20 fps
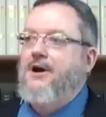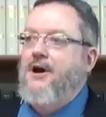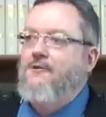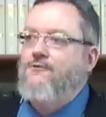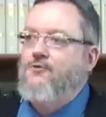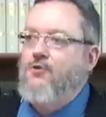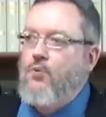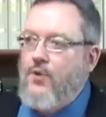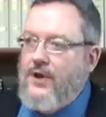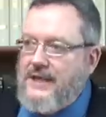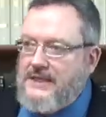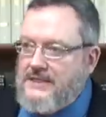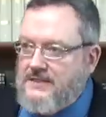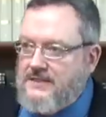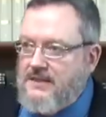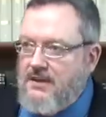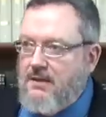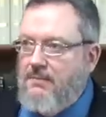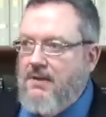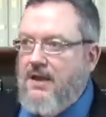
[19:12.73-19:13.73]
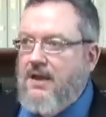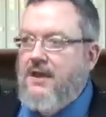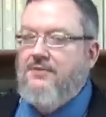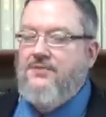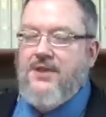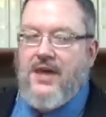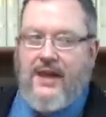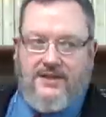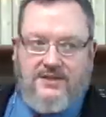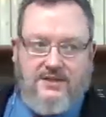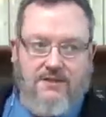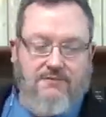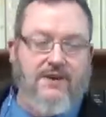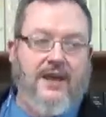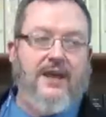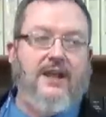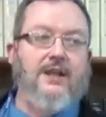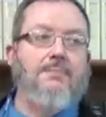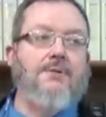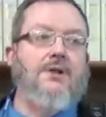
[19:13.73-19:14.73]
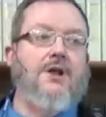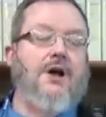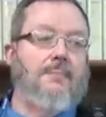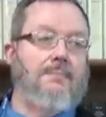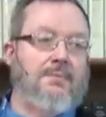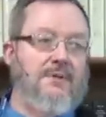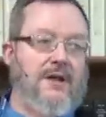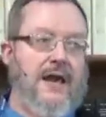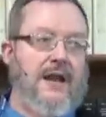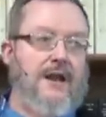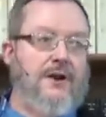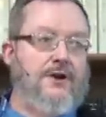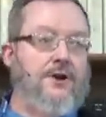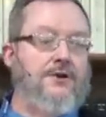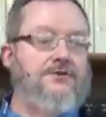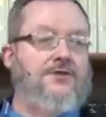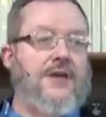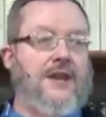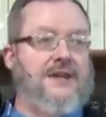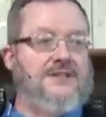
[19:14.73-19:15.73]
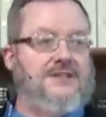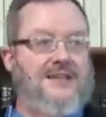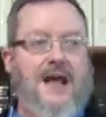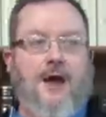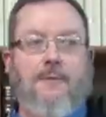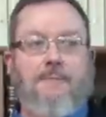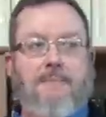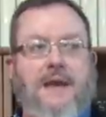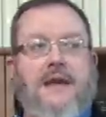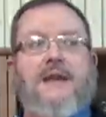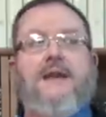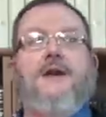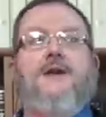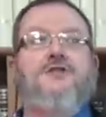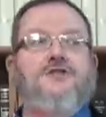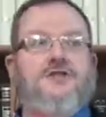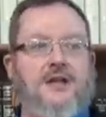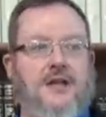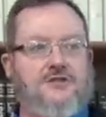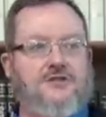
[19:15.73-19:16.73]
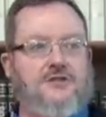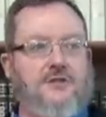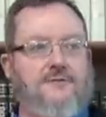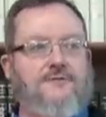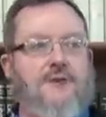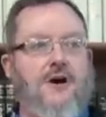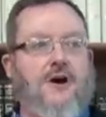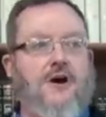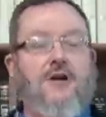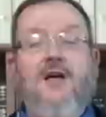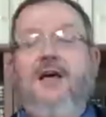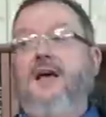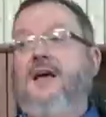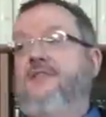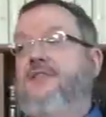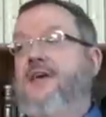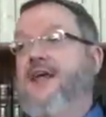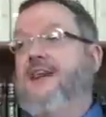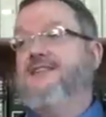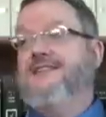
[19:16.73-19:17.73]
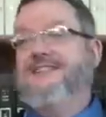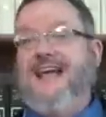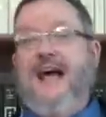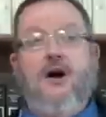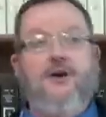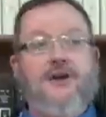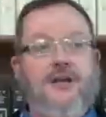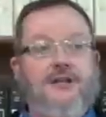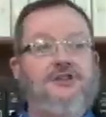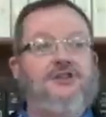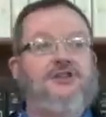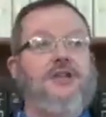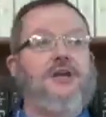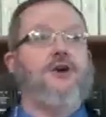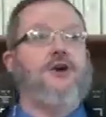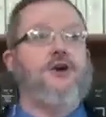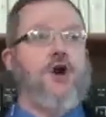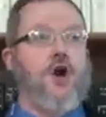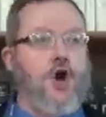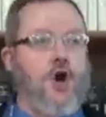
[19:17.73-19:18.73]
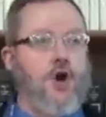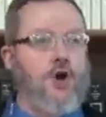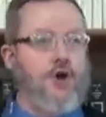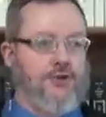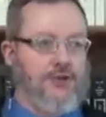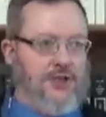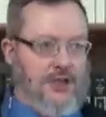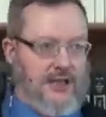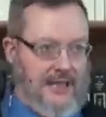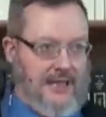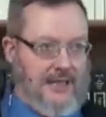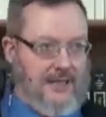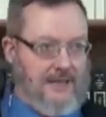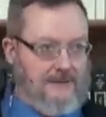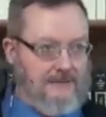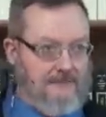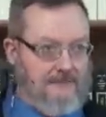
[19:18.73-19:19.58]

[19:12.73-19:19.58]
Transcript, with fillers: of wisdom that is available on planet Earth that has now been here since the fall, that is now considered earthly.